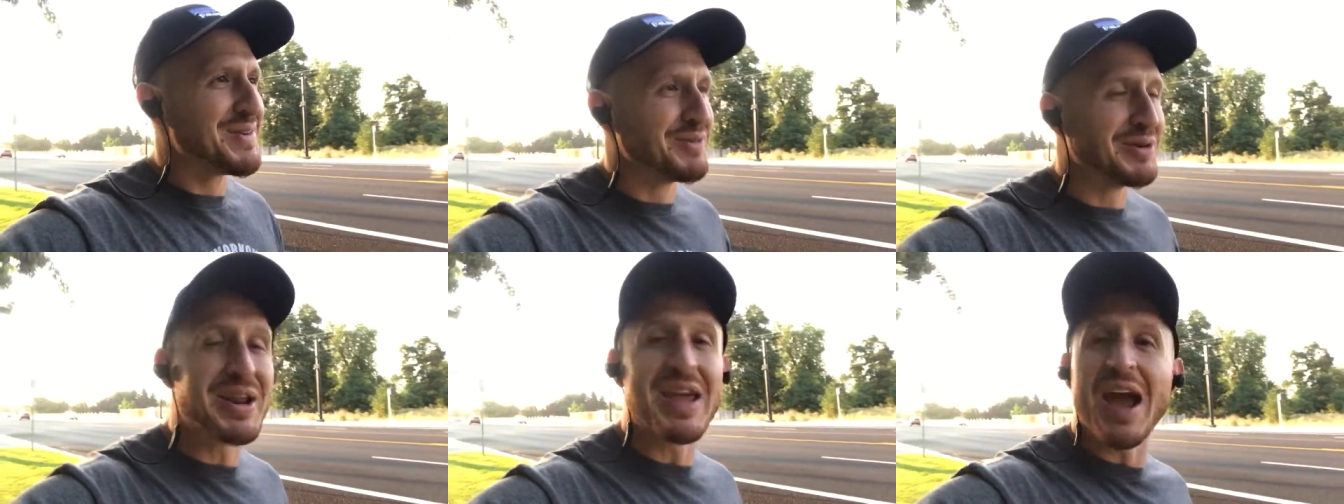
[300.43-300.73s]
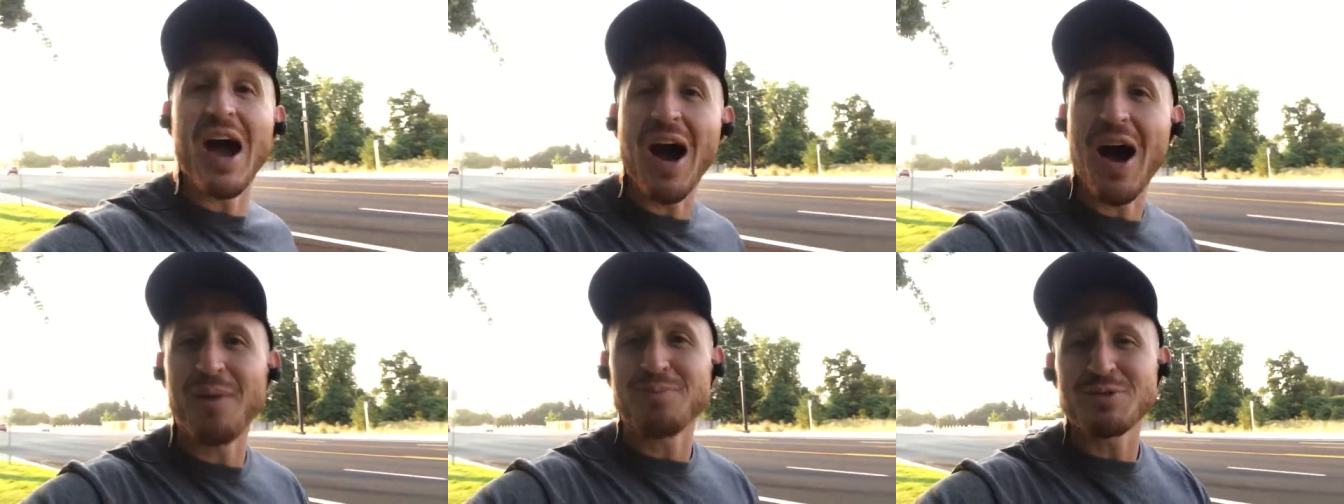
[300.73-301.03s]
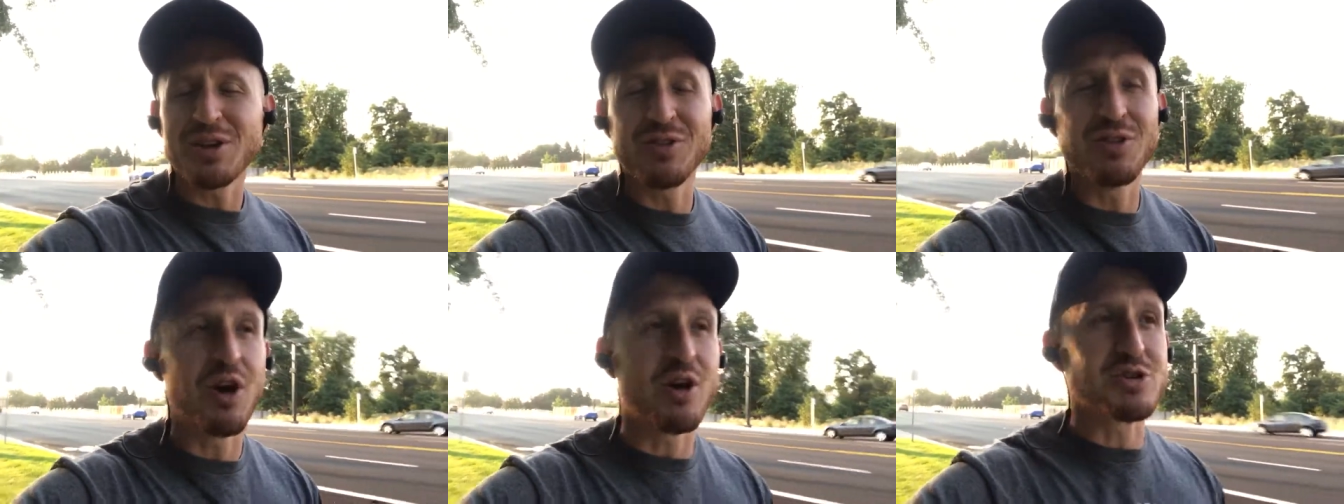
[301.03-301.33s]
When he
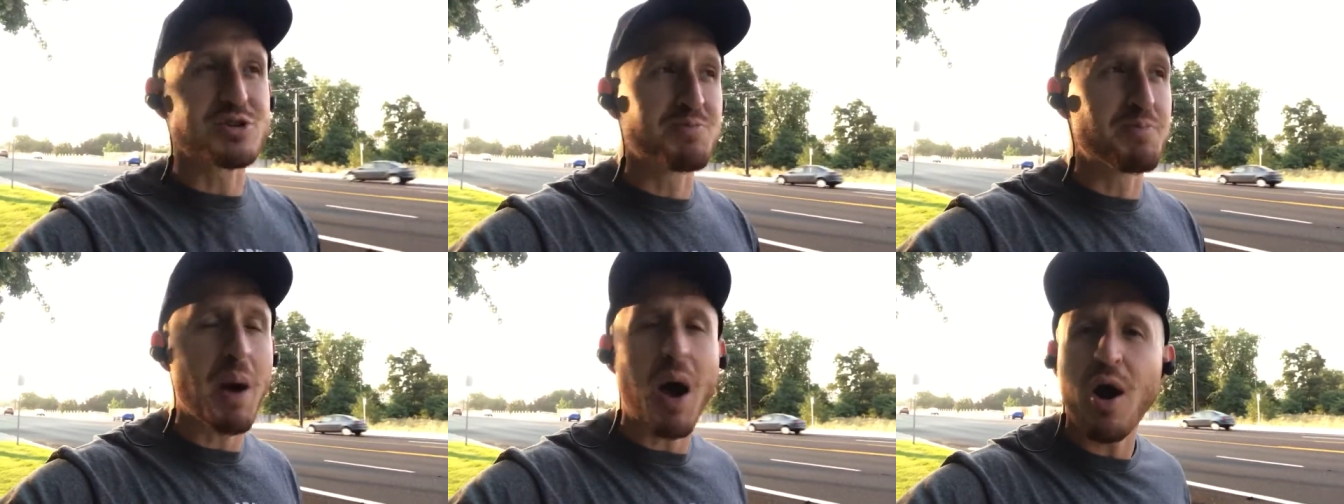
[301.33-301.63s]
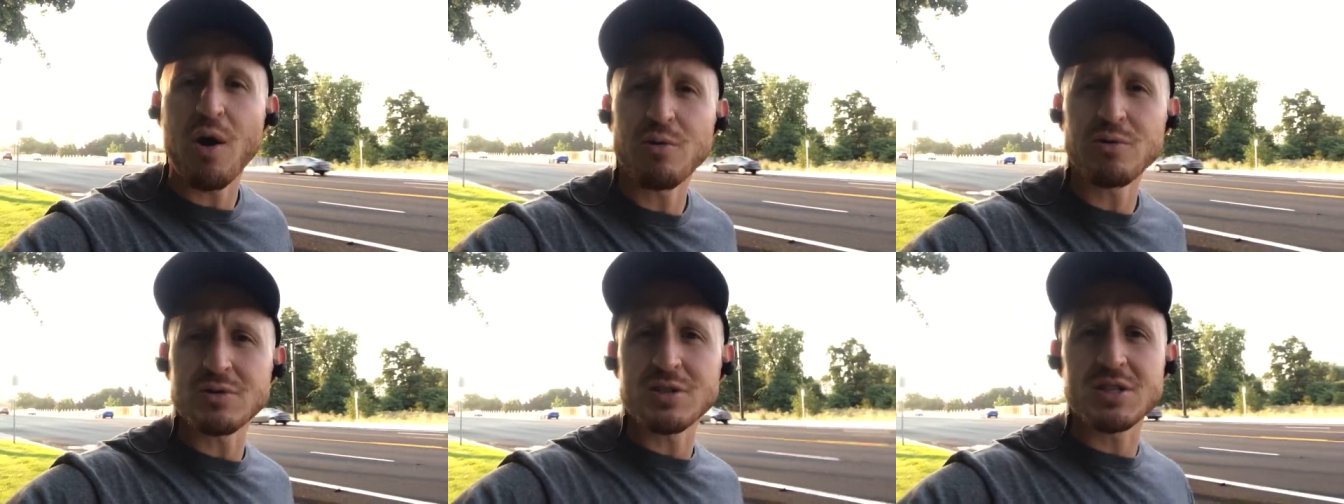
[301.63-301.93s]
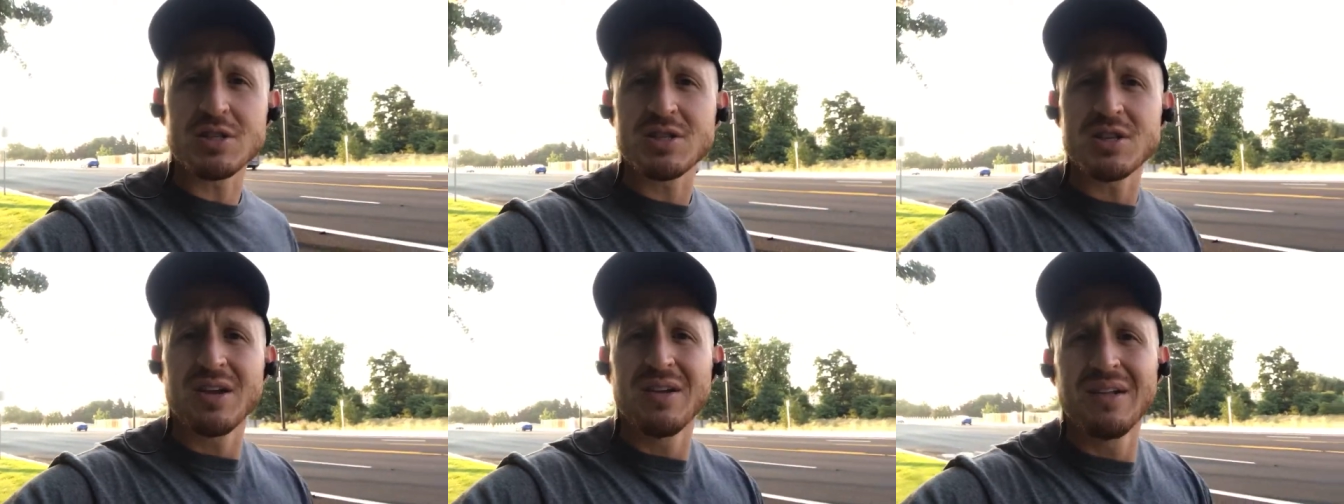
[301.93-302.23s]
hopped in those
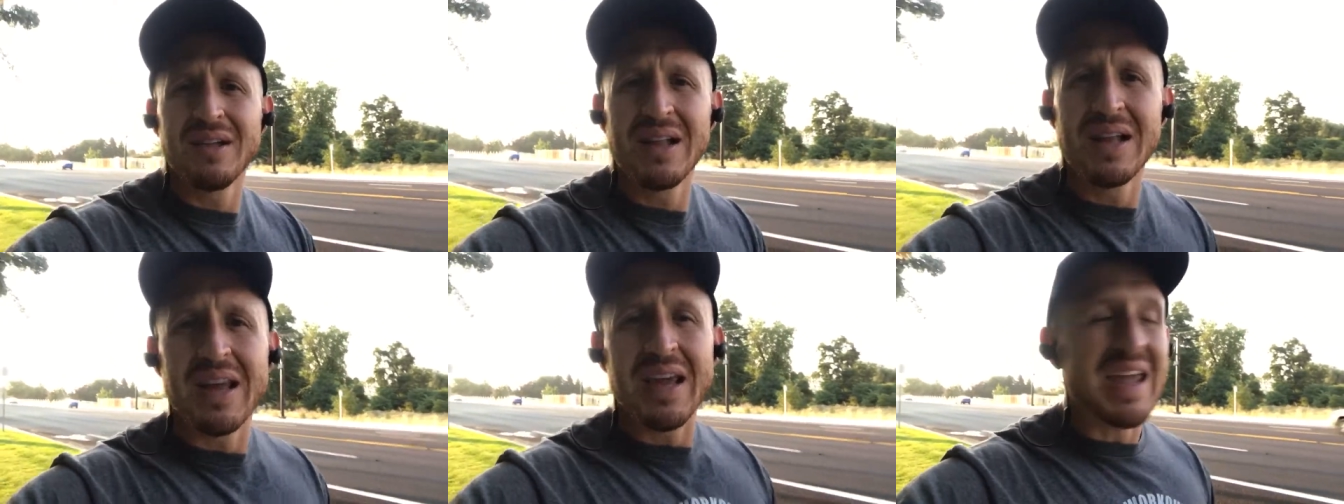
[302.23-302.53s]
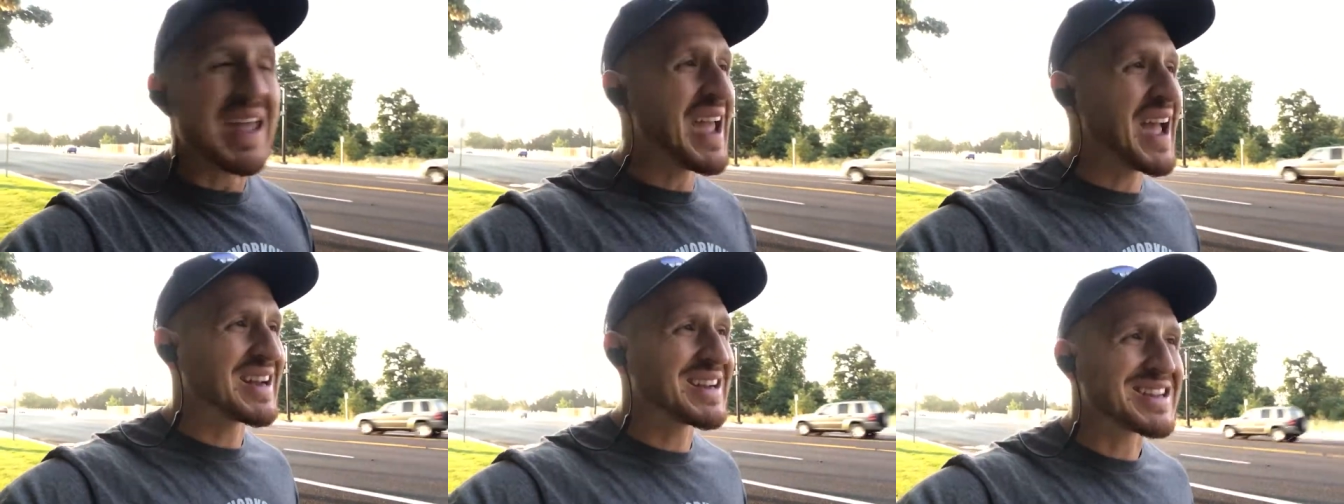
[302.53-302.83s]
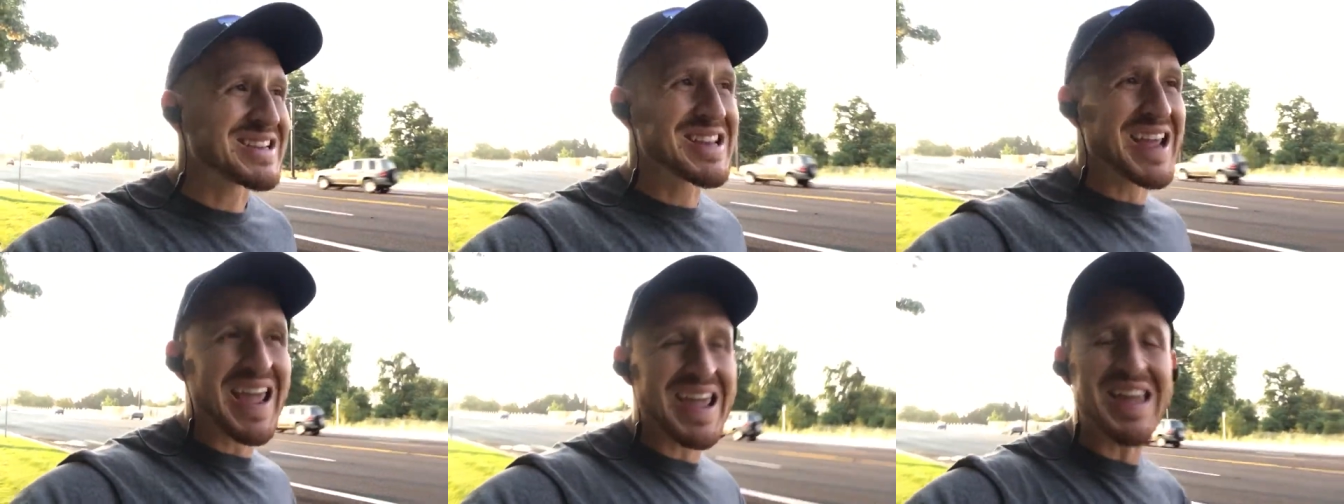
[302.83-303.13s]
boats, he had
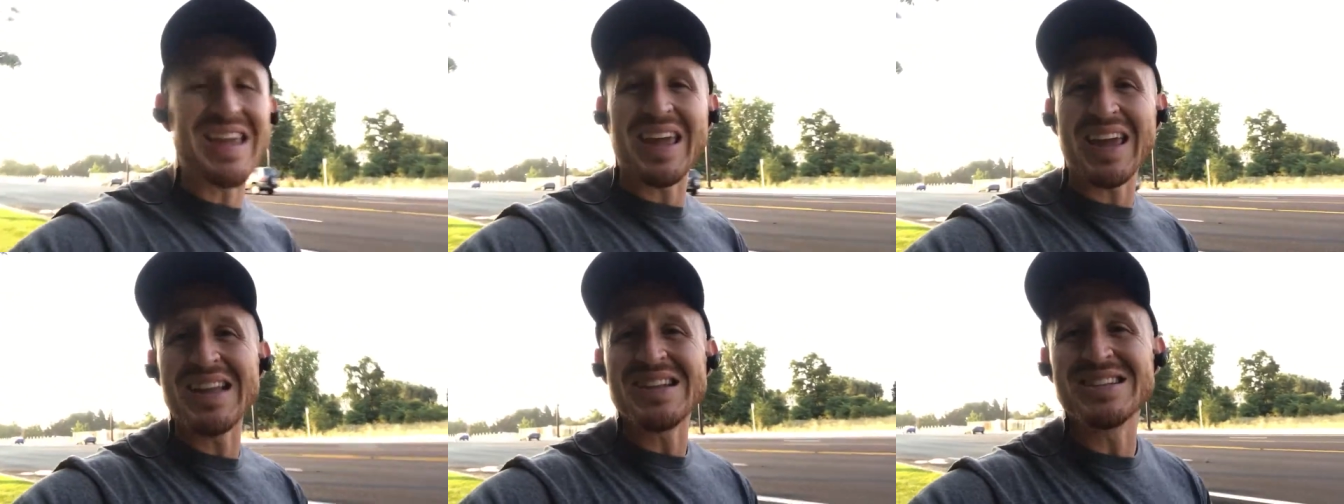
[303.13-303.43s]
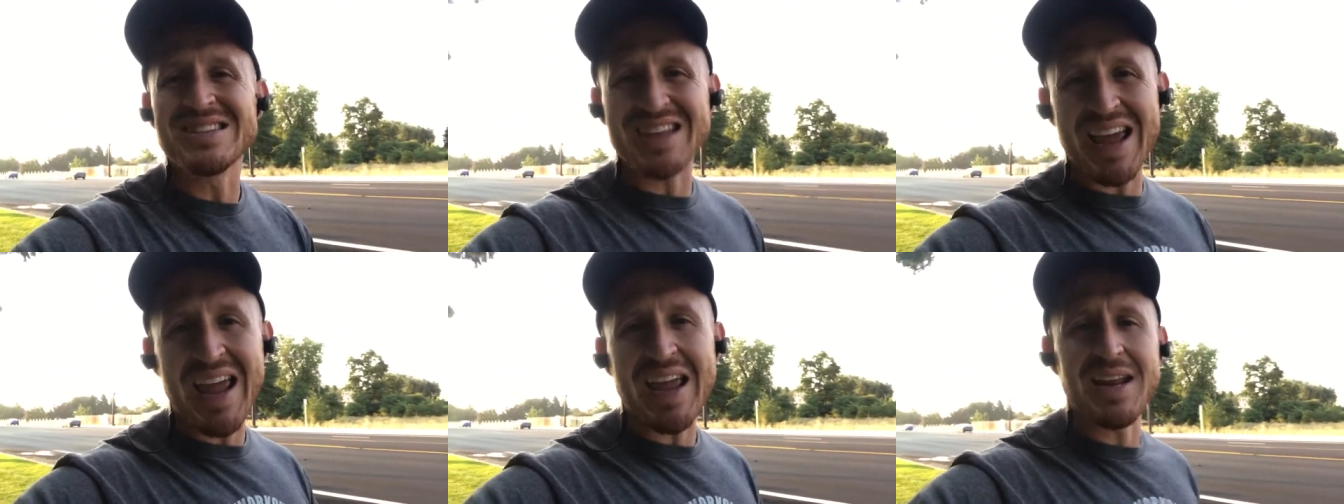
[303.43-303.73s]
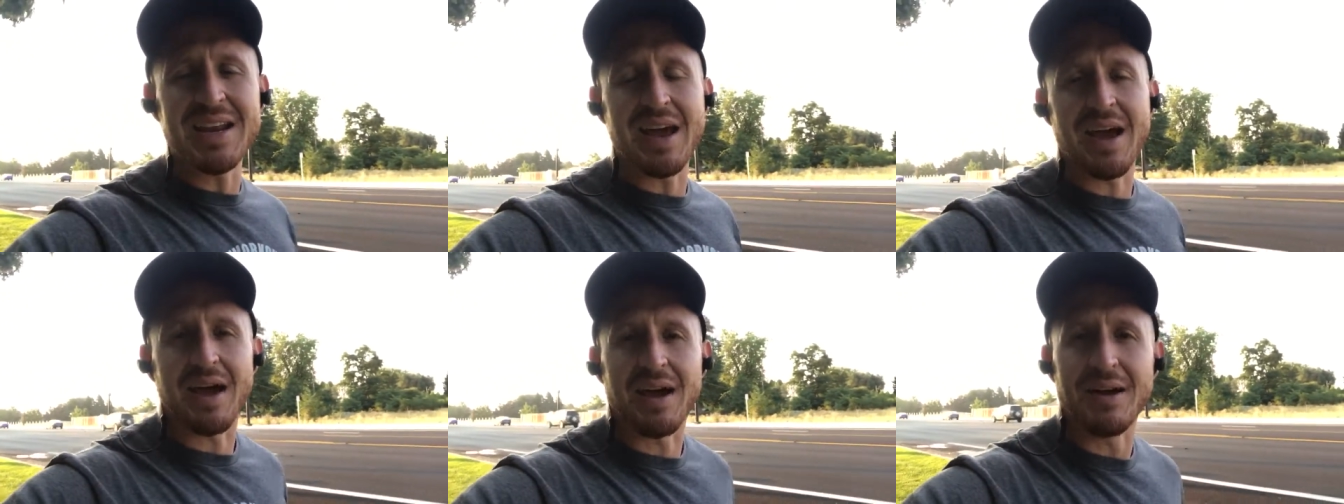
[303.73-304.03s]
to take in
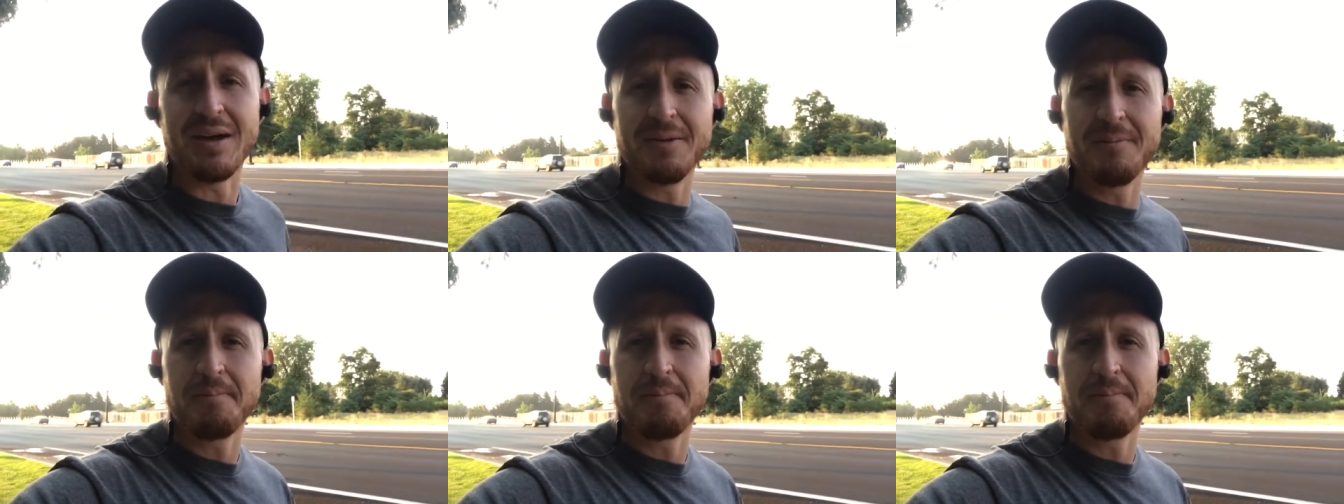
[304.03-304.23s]
data,